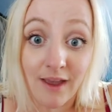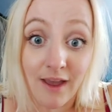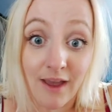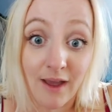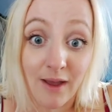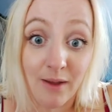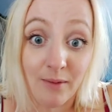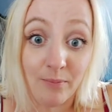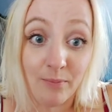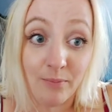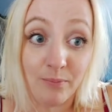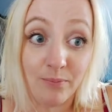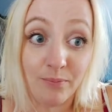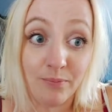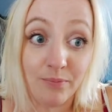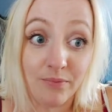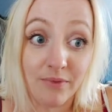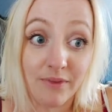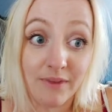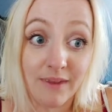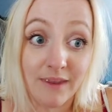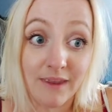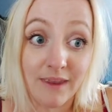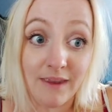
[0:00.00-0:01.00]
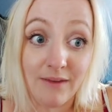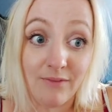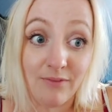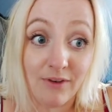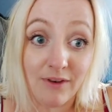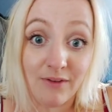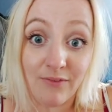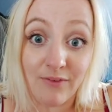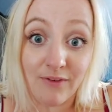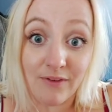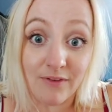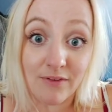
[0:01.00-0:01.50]

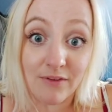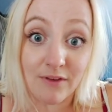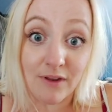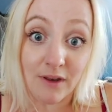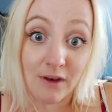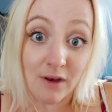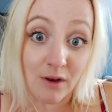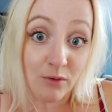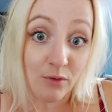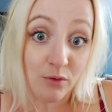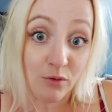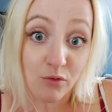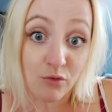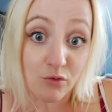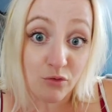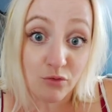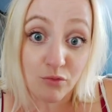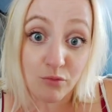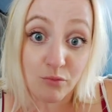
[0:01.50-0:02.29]
Even if it's, you know, you